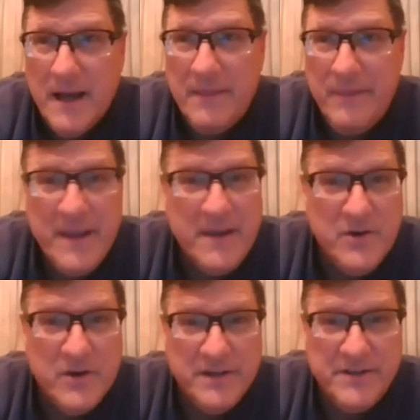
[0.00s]
I think
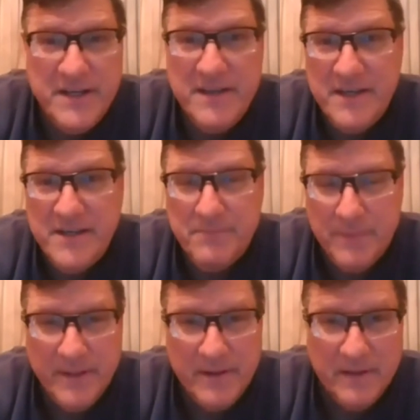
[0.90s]
you're going to see these
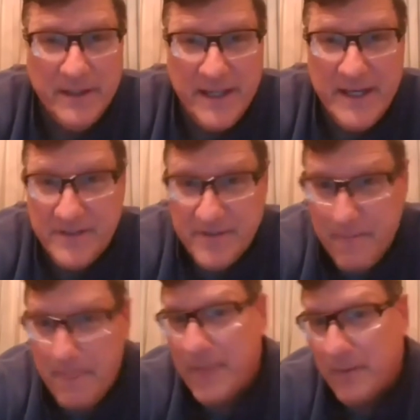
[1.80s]
political elites
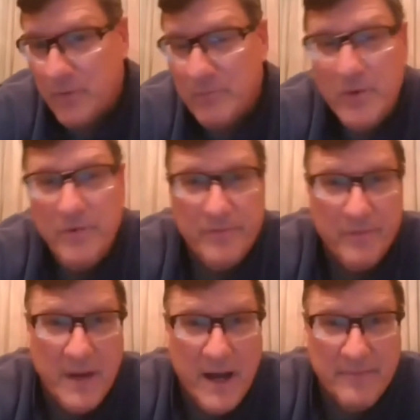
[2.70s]
removed
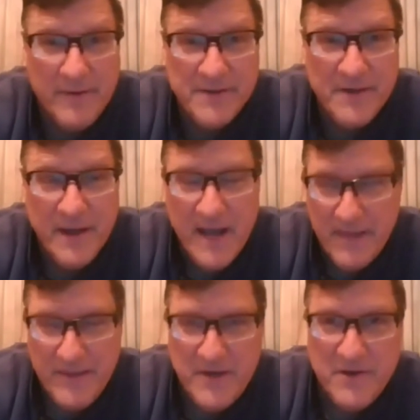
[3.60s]
from office.
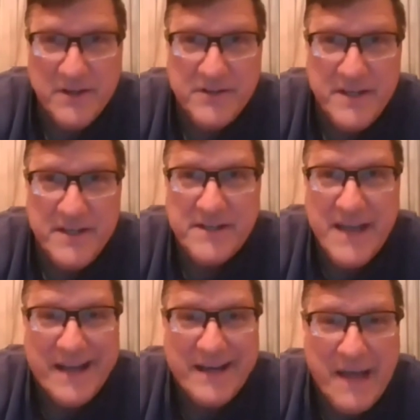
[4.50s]
I think you're going to see these
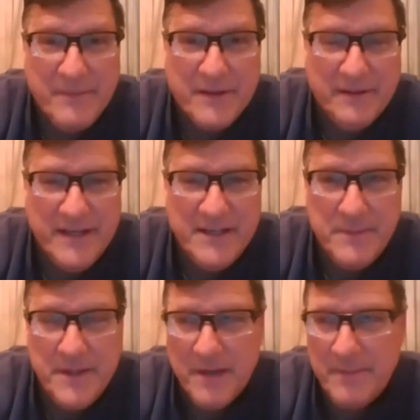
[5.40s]
economic elites
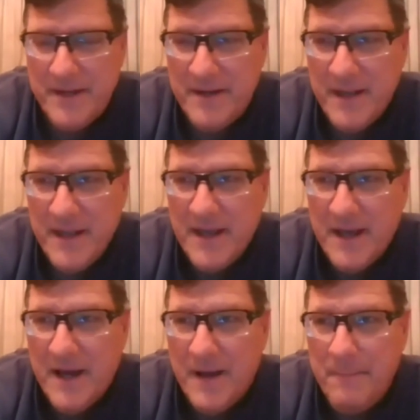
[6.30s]
becoming
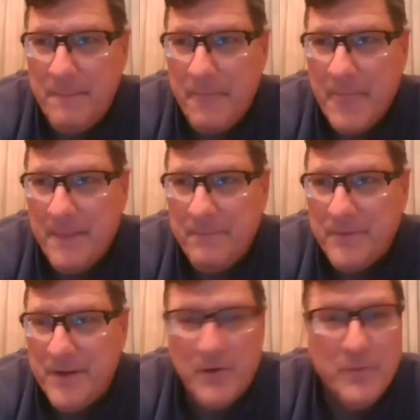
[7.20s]
um,
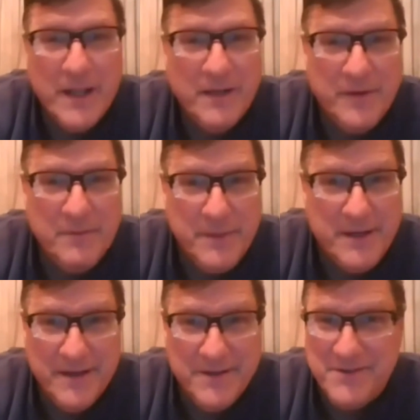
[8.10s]
irrelevant
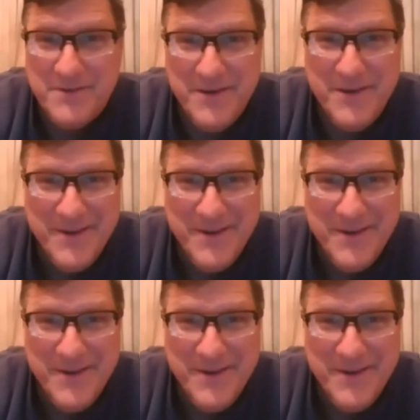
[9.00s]
because